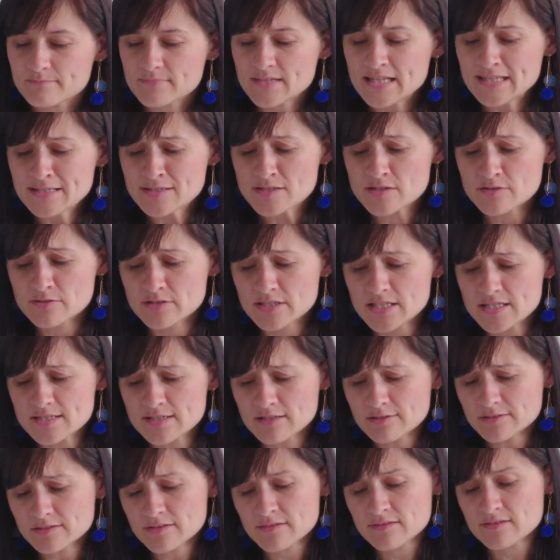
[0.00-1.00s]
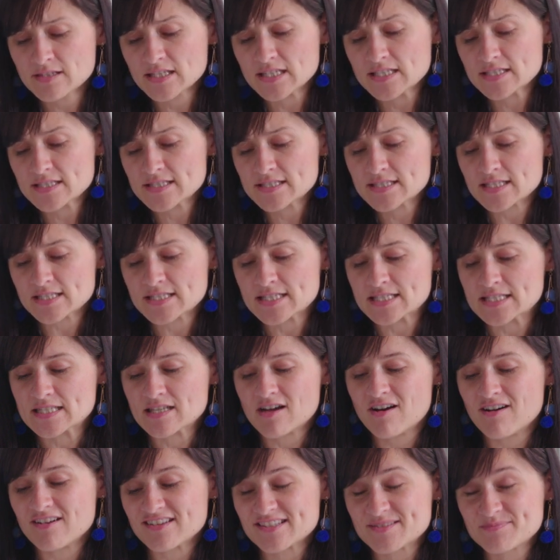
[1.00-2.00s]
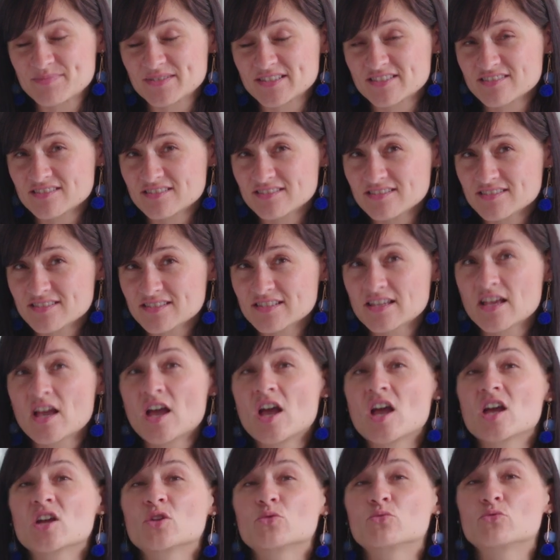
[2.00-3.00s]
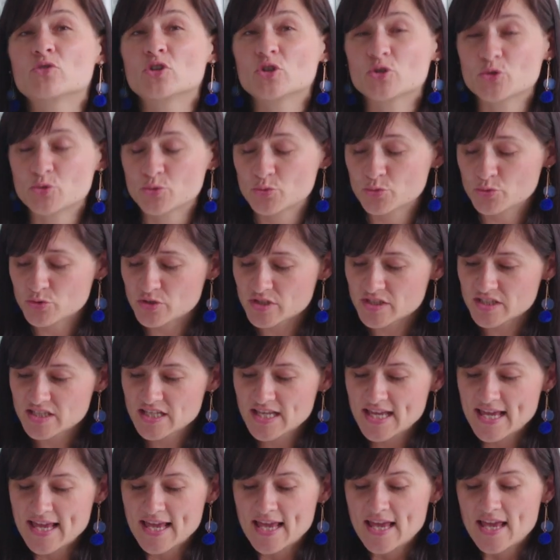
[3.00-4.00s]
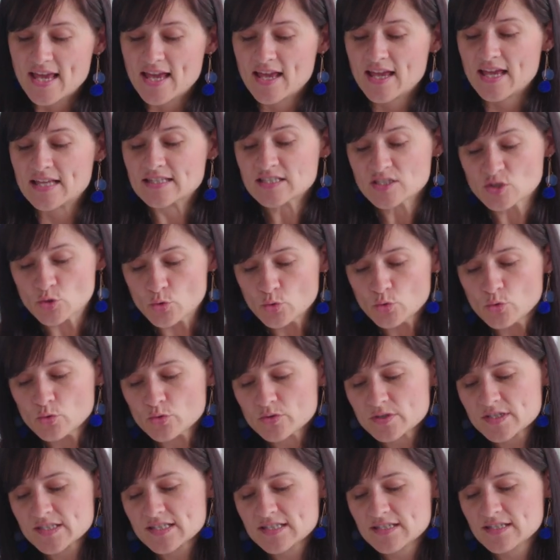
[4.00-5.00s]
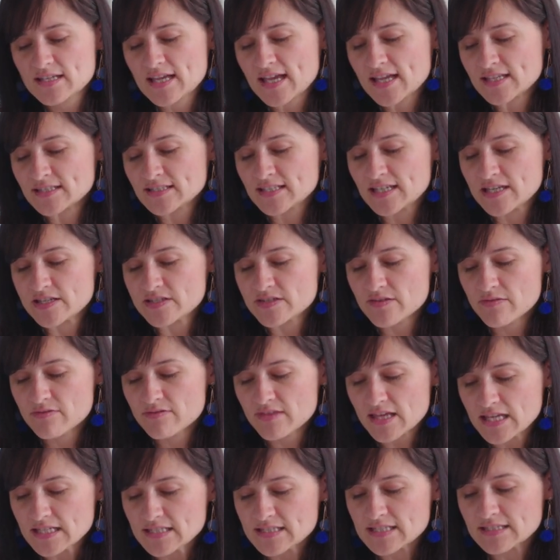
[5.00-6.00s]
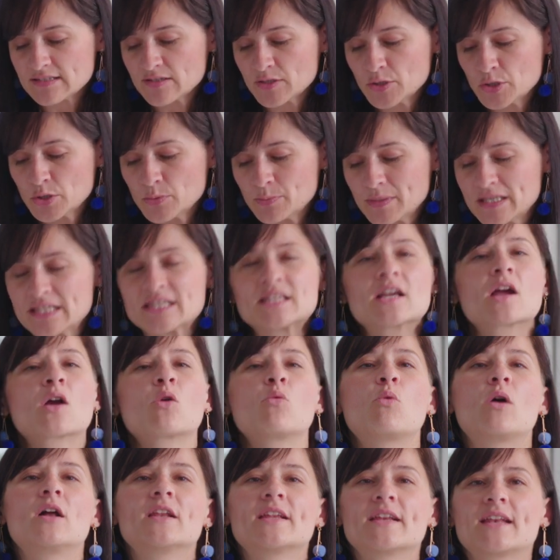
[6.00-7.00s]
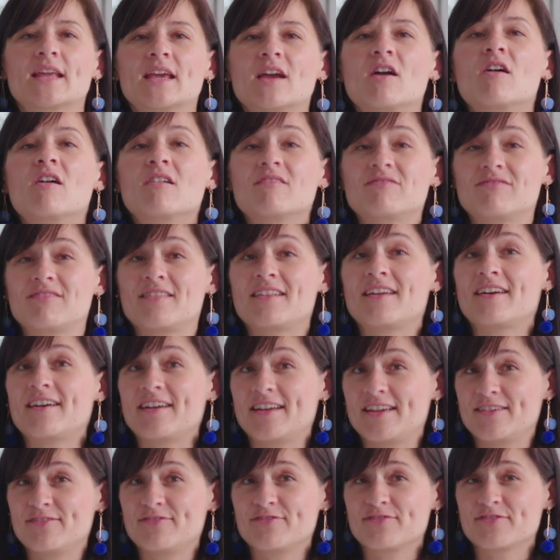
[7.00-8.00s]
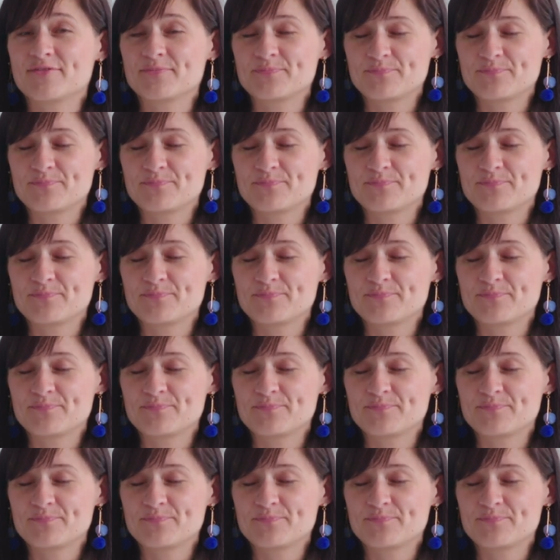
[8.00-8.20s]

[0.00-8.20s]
So these are the things such as hospitals, roads, and schools, and these things determine the quality of life.